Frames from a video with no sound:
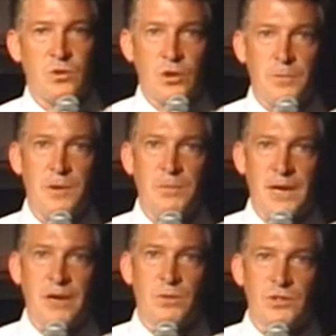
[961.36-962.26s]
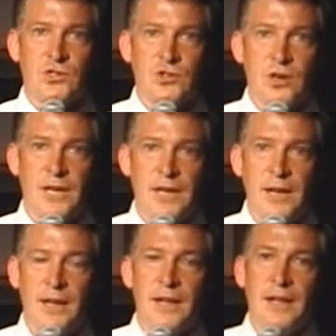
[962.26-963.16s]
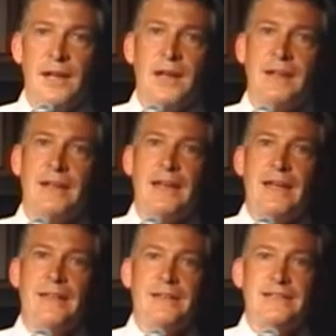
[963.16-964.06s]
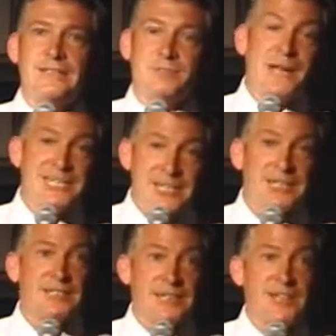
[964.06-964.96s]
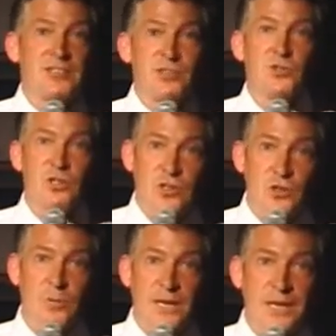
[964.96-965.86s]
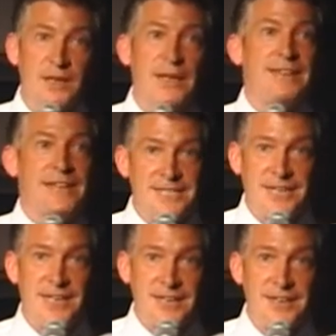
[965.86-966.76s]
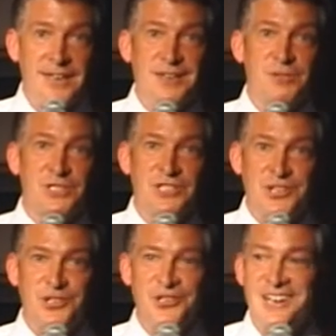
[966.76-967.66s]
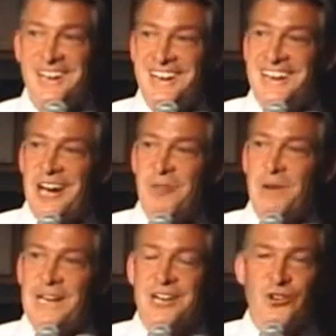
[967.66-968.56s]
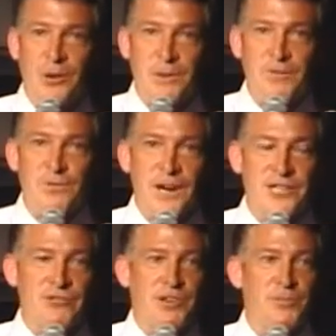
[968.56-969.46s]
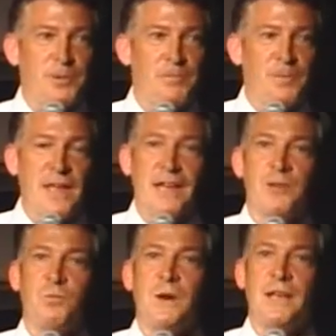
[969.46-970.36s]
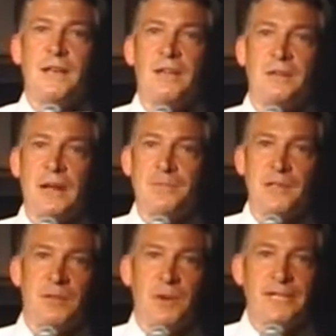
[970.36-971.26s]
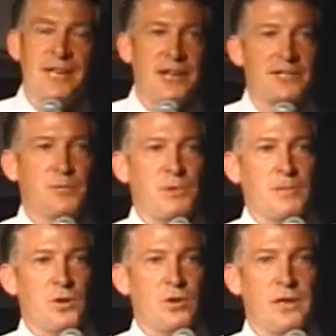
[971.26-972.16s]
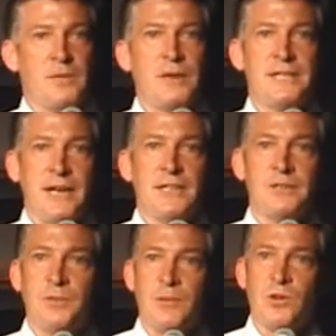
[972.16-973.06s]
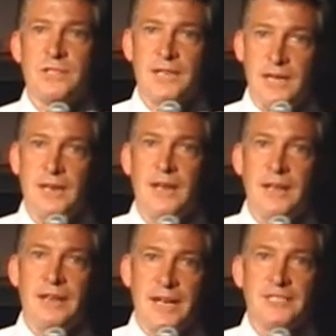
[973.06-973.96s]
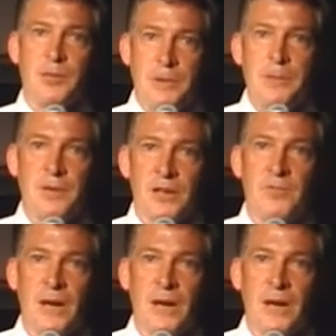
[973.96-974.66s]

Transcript: corporate money will destroy it. He basically said, so sue me, and they did. He was sued by a corporate front group, and it went up to the Montana Supreme Court. The Montana Supreme Court said, yes, the people of